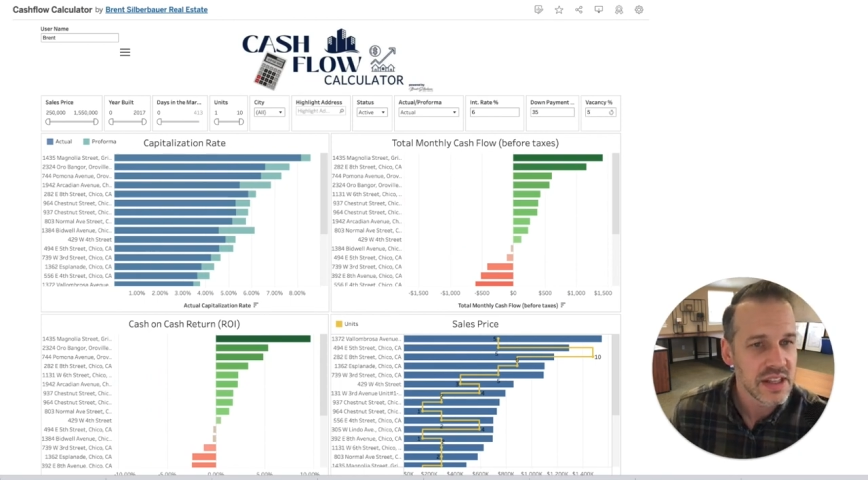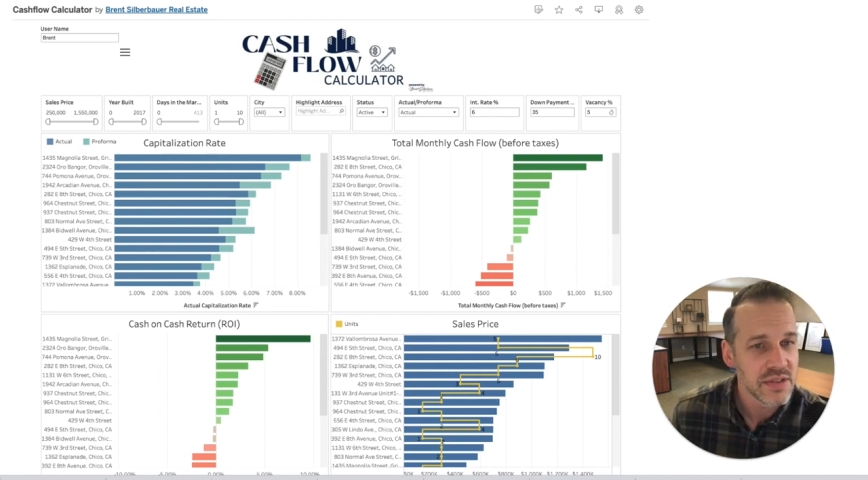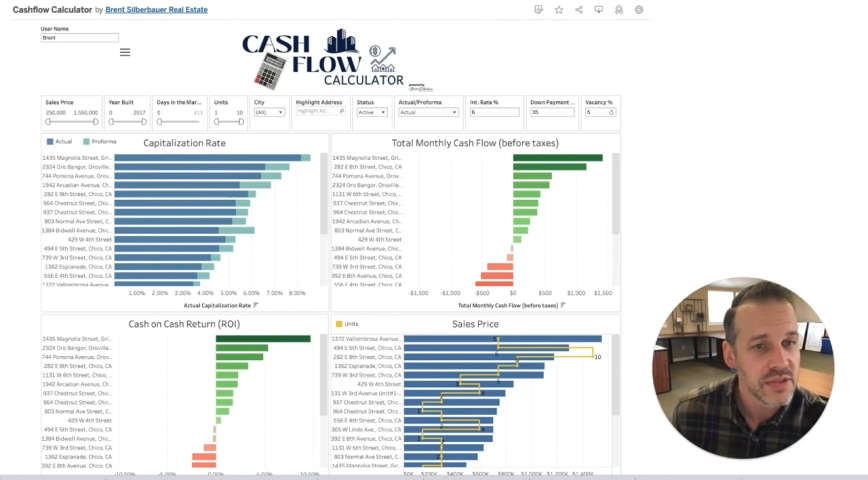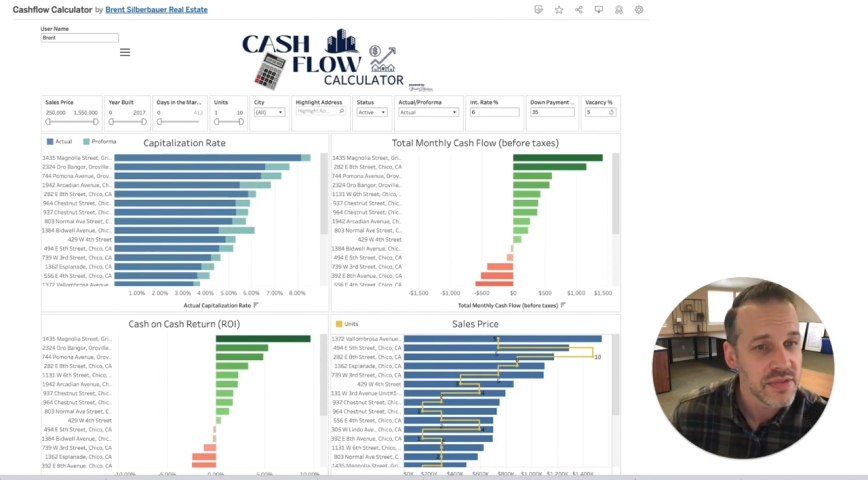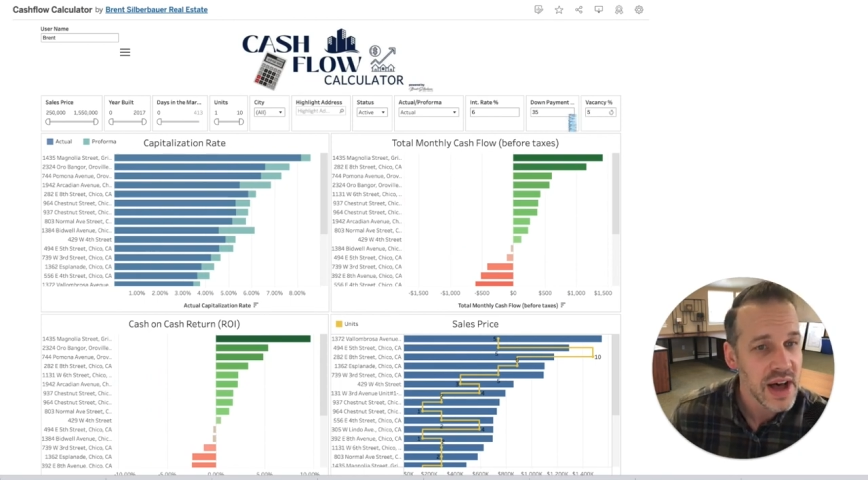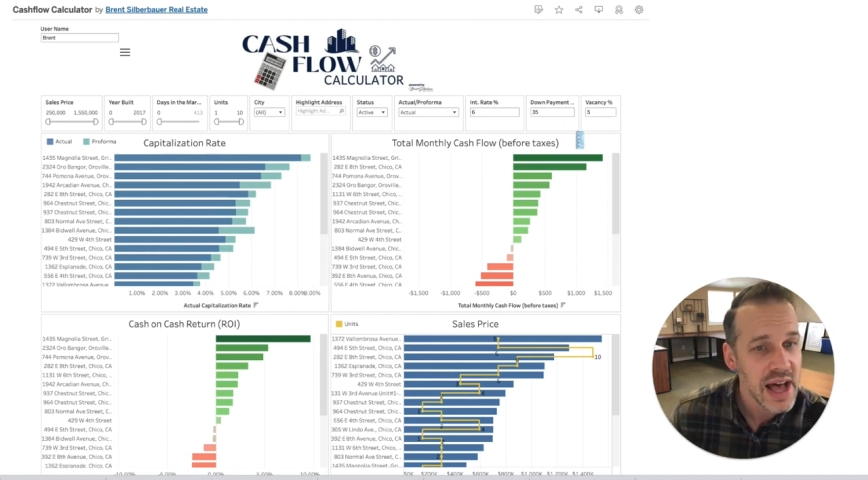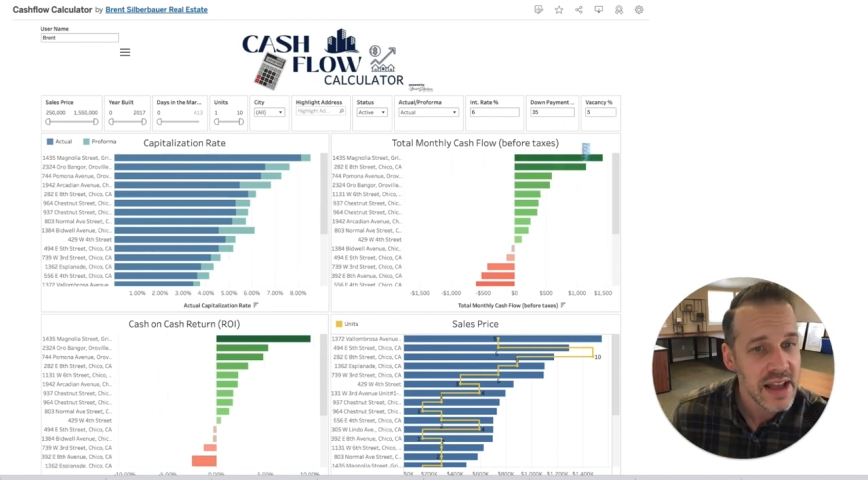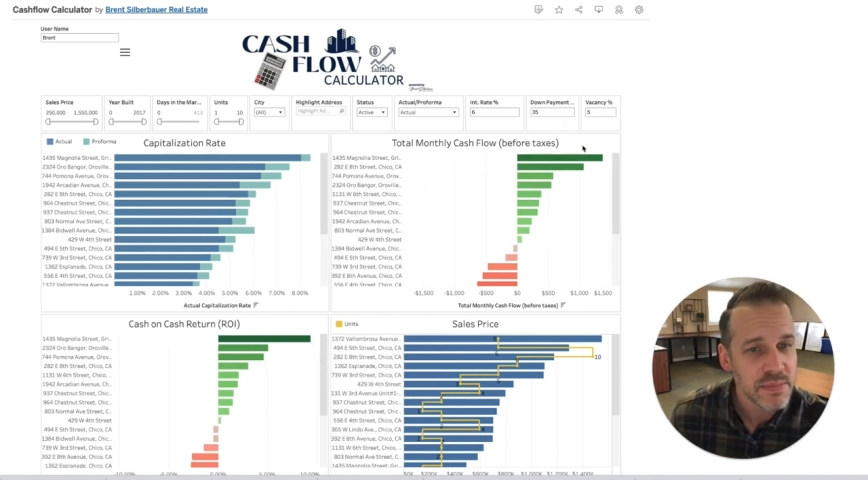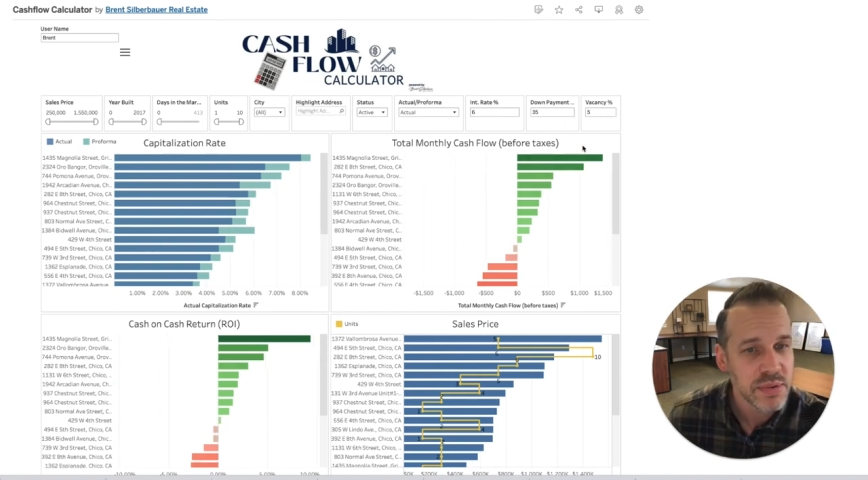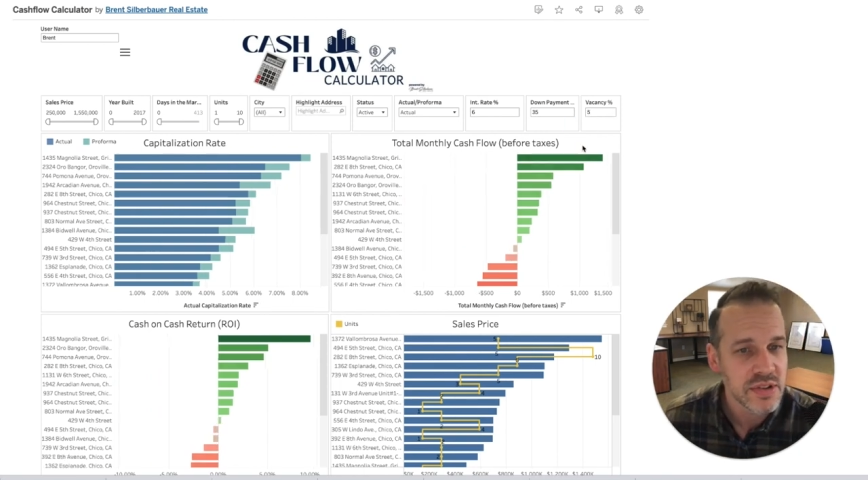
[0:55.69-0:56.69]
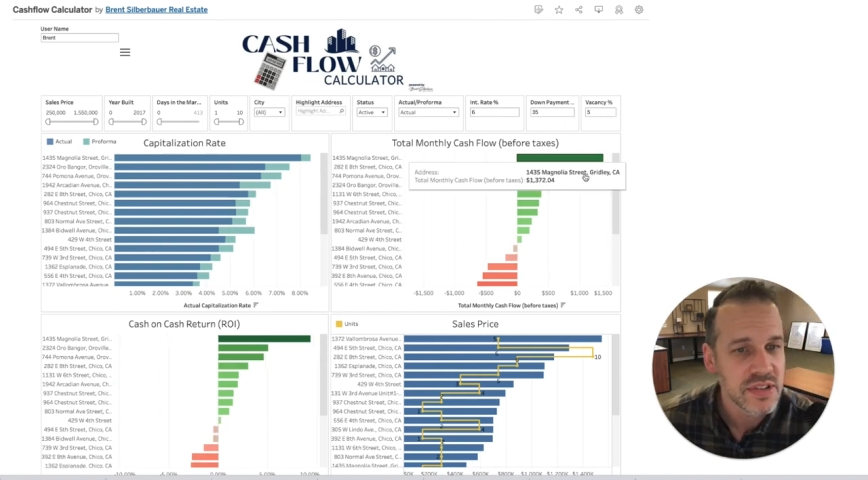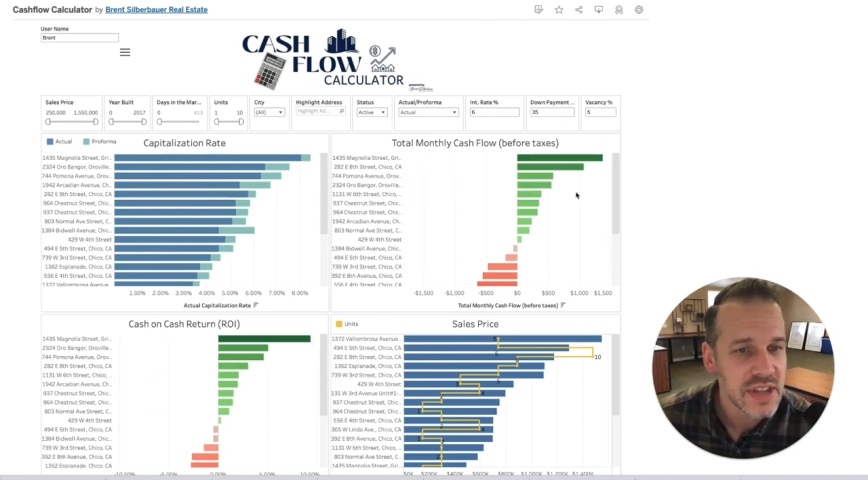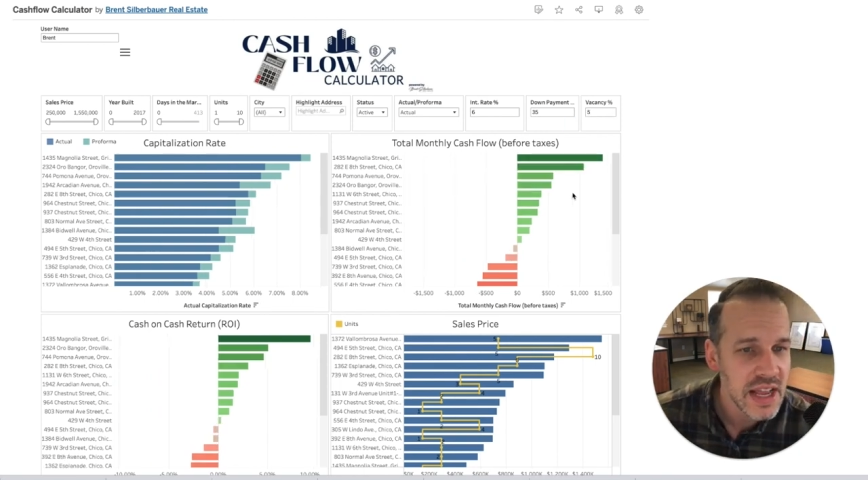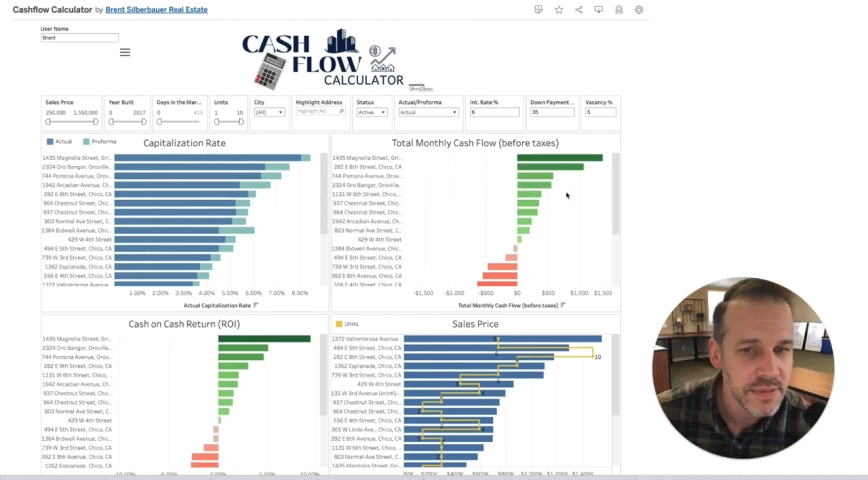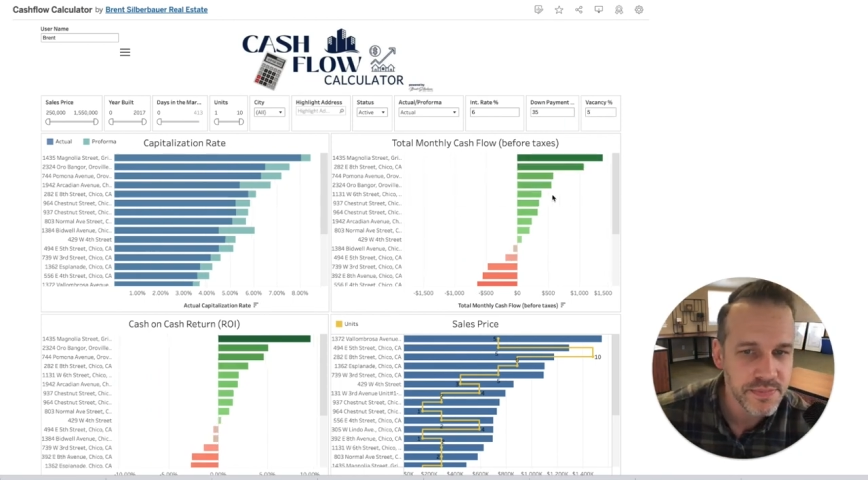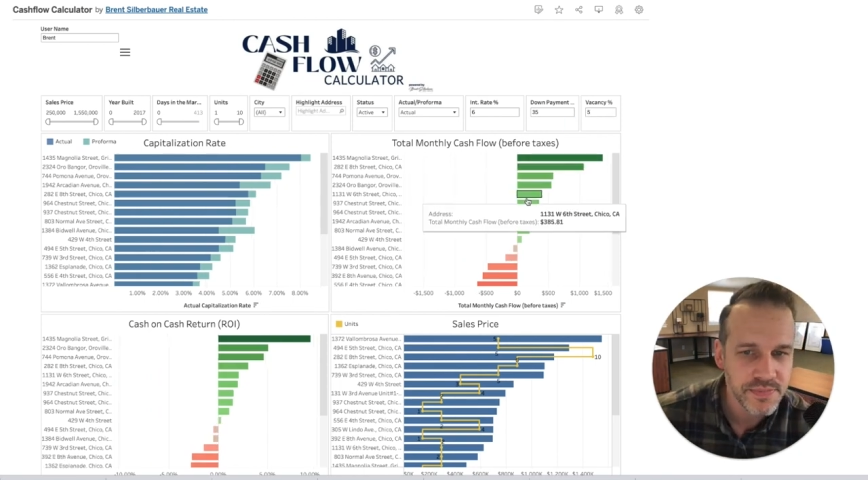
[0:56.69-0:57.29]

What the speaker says: is 5%.